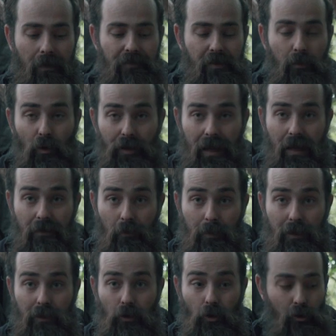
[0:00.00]
if you want to have a
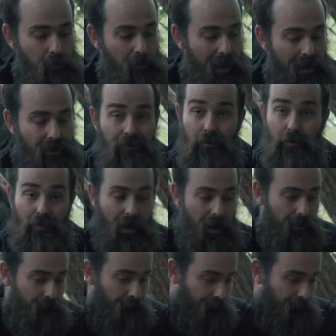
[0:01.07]
wee look back through that.